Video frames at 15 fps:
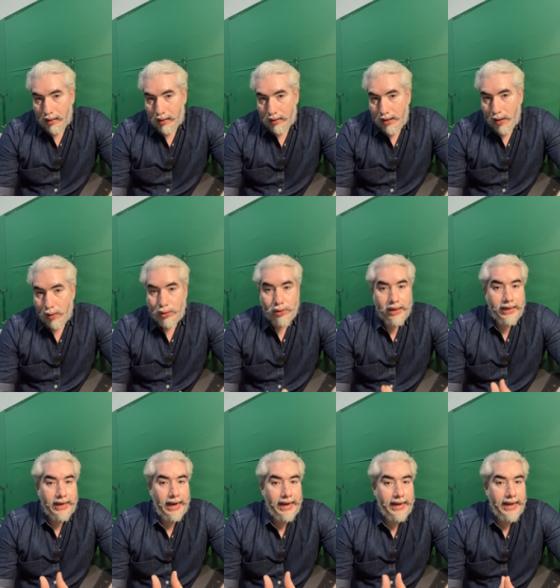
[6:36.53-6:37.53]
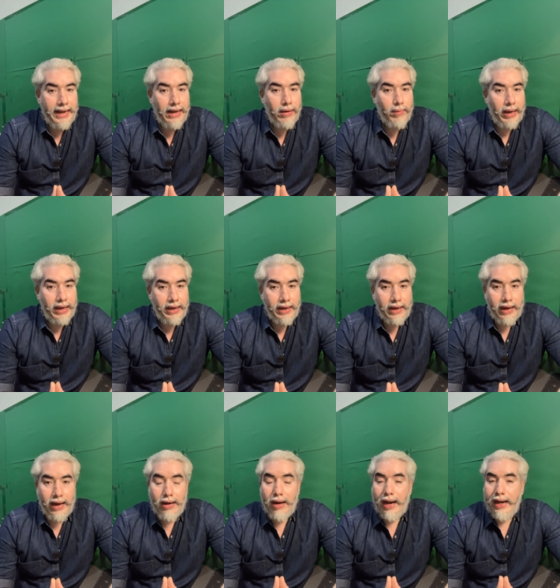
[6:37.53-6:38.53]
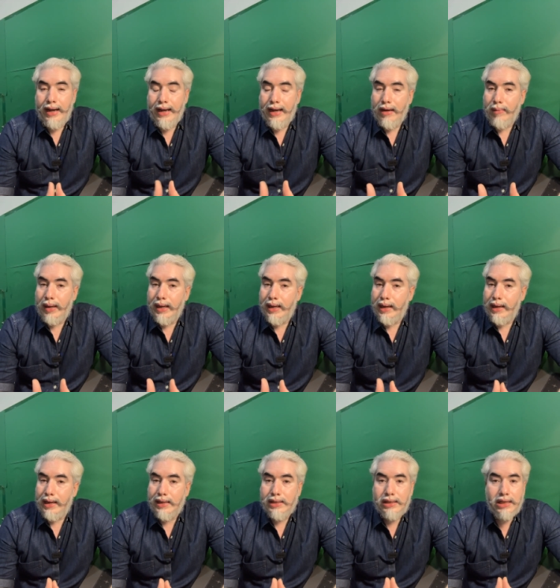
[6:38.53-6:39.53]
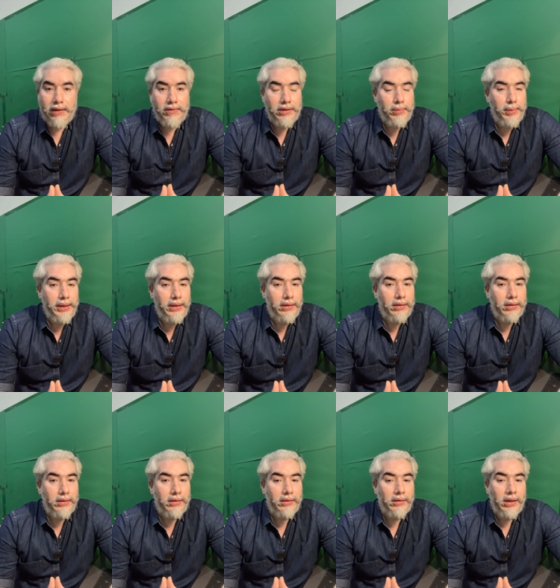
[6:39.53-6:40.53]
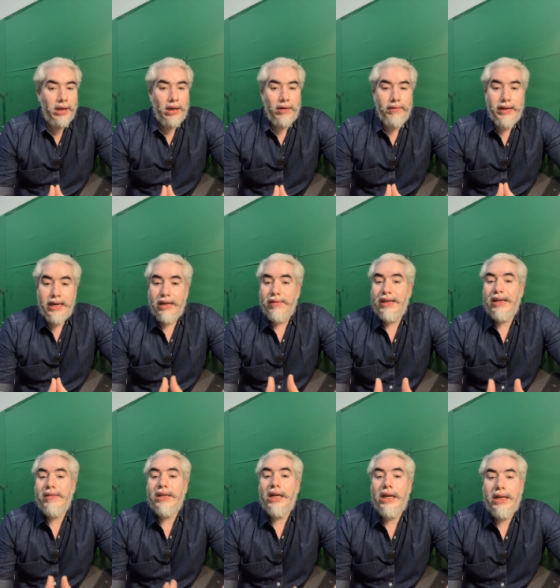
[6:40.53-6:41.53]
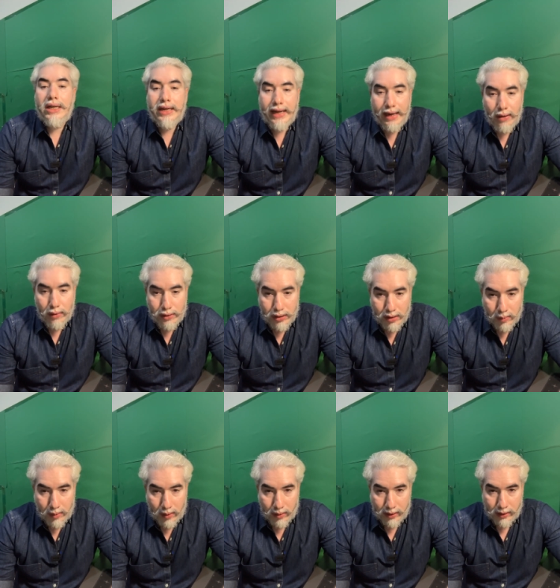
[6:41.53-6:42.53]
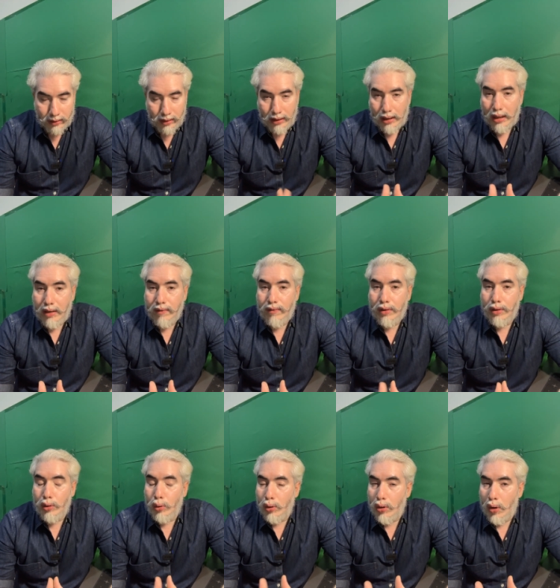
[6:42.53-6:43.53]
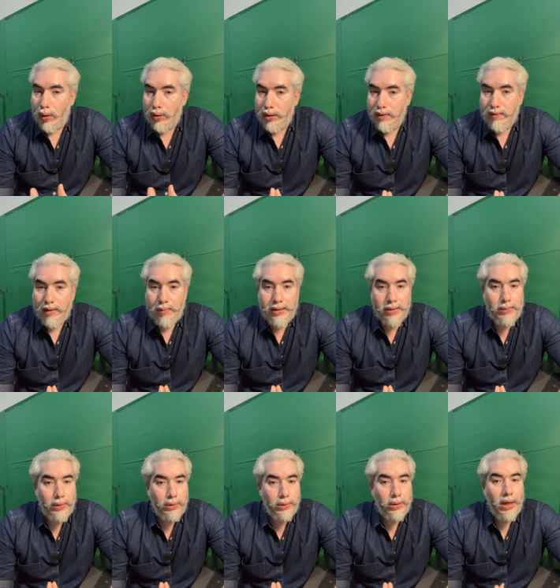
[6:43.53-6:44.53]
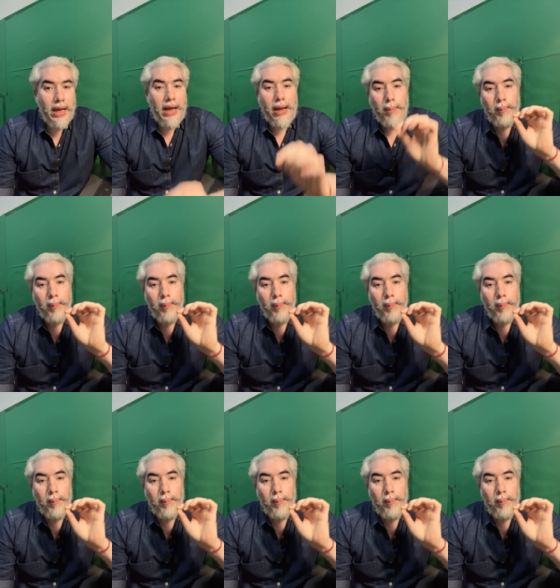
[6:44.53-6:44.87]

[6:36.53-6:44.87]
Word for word: uh, they also get headache and migraine and headache and migraine has never been uh, we never have a clear diagnosis about it none of the no doctors will be able to